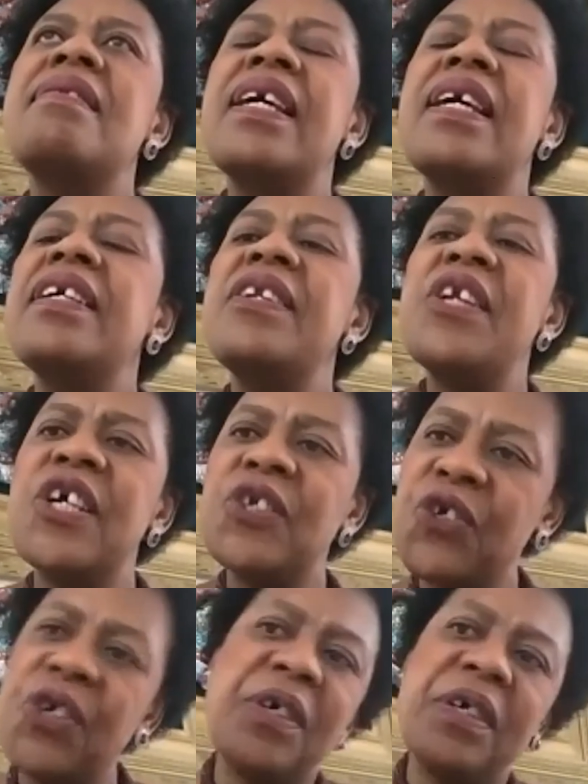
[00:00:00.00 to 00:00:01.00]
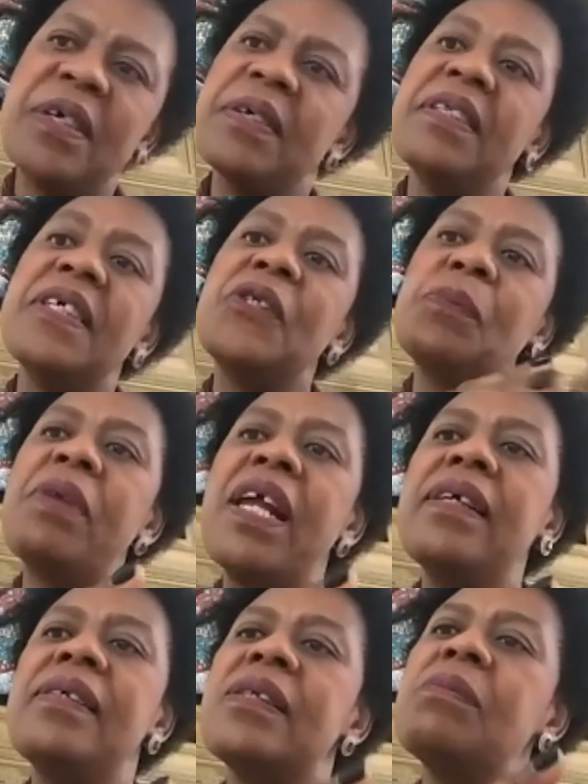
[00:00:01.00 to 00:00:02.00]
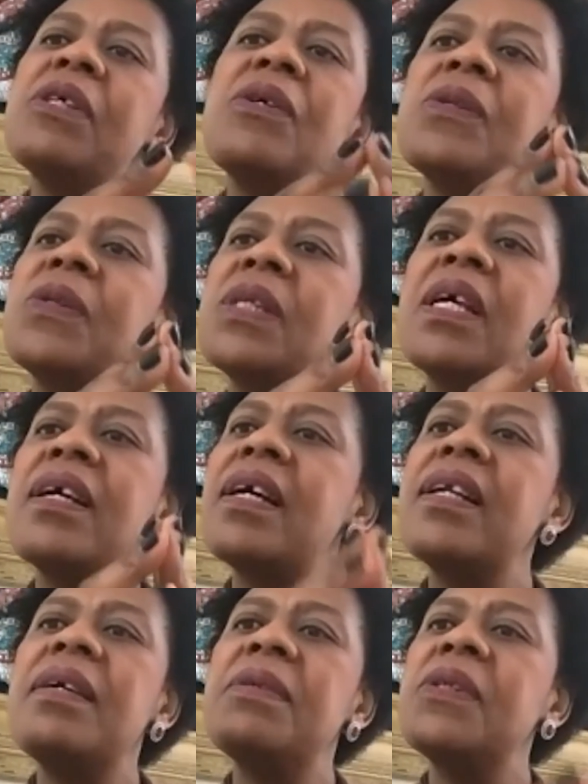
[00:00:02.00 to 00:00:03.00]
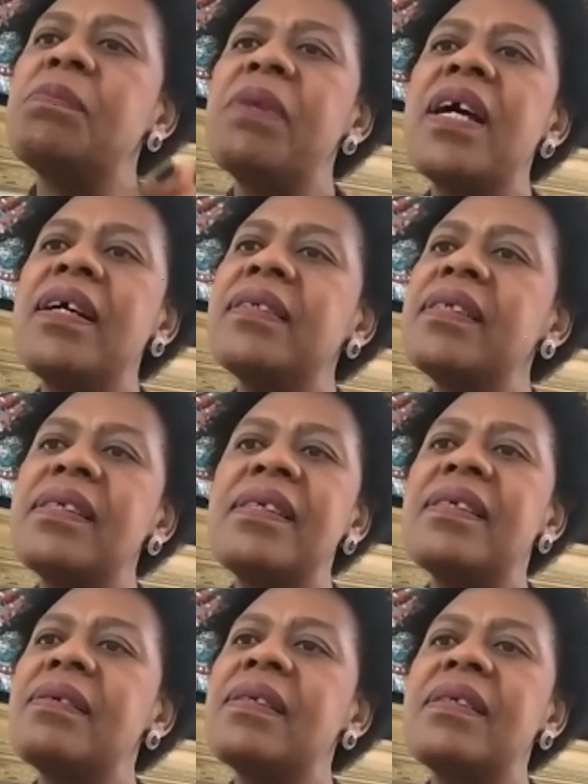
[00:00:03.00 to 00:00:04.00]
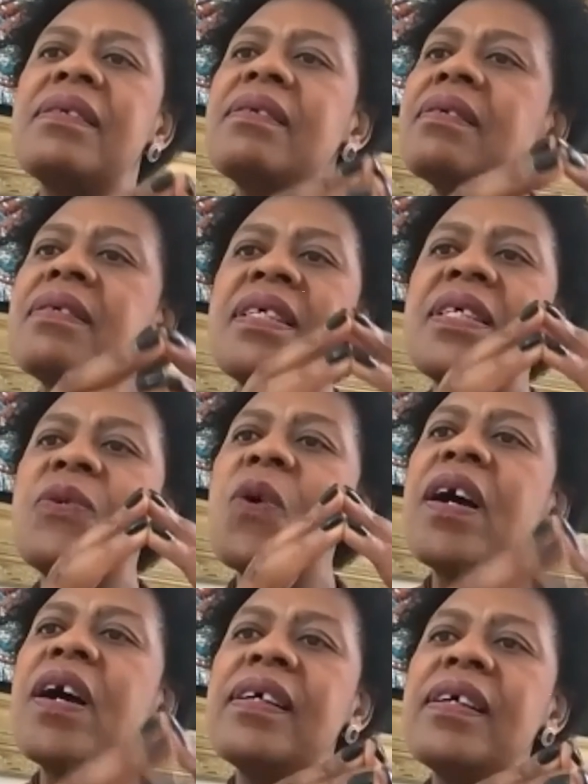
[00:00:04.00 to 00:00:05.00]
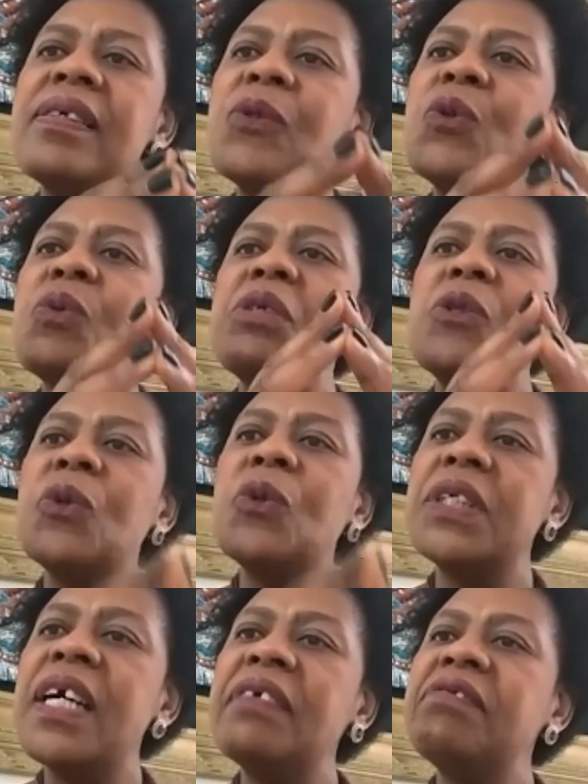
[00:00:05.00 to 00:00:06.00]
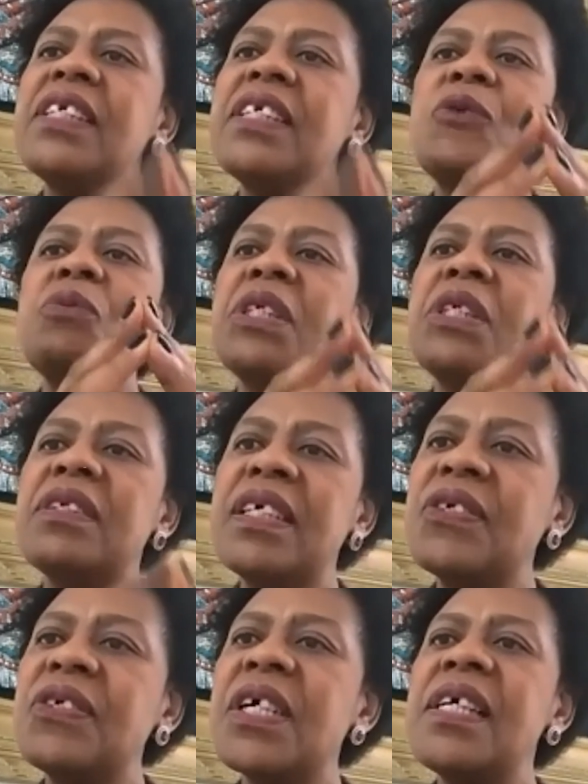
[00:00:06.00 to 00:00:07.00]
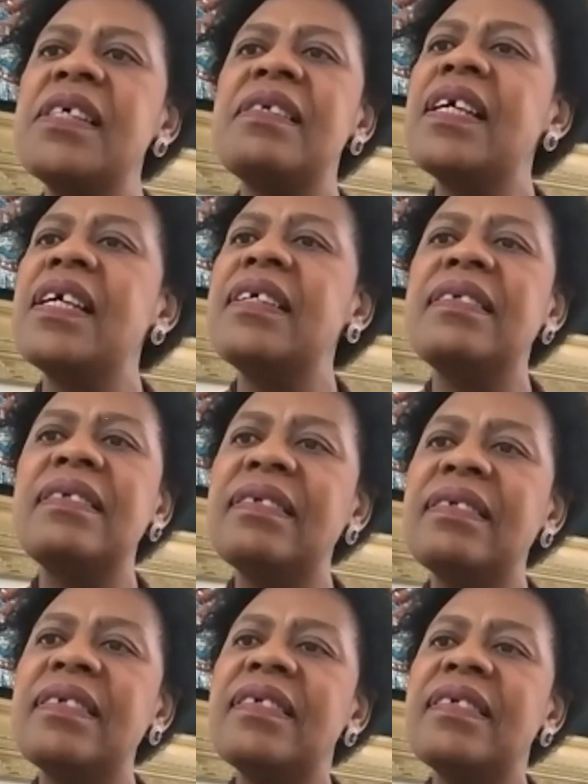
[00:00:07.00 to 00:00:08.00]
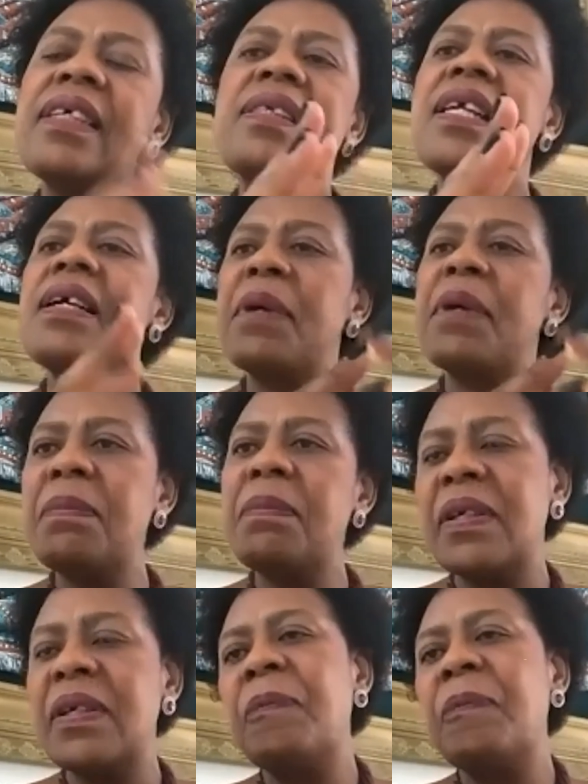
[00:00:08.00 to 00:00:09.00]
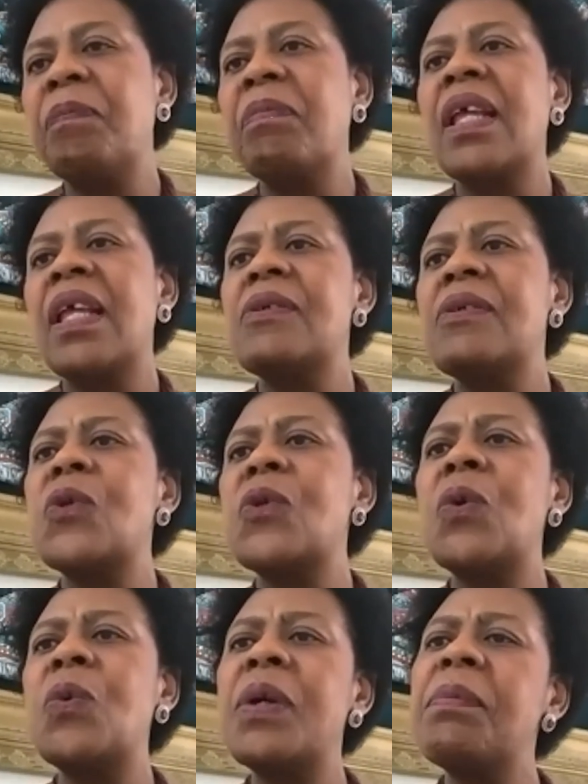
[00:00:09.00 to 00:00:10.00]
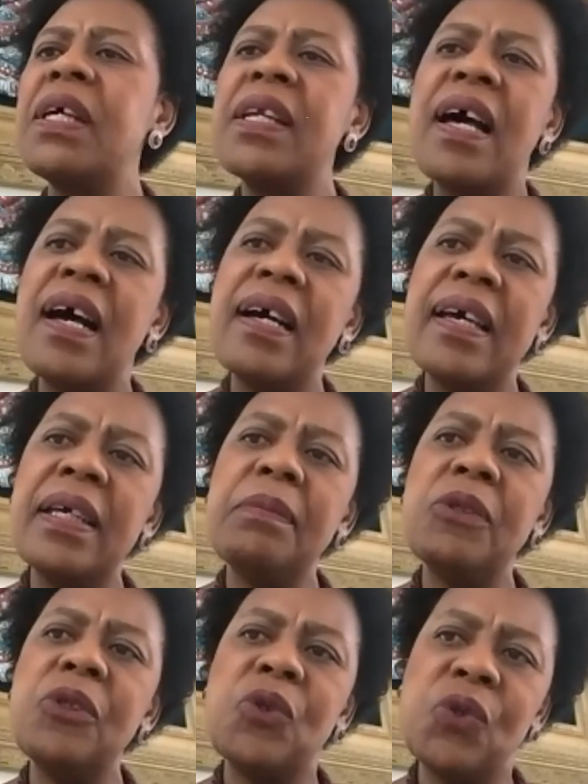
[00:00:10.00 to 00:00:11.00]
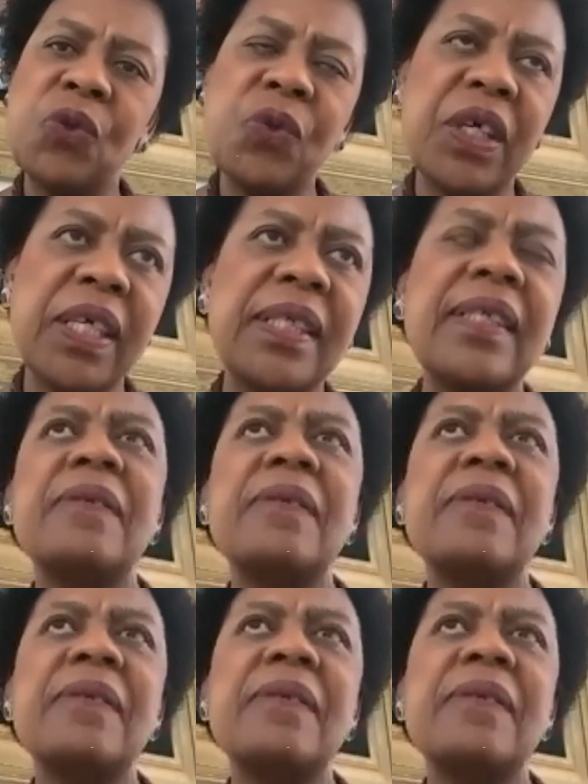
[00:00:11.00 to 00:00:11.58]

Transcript: nurture these plants, because a cannabis plant requires to be looked after, to be nurtured, and just like a baby. Yep. So women are to do that.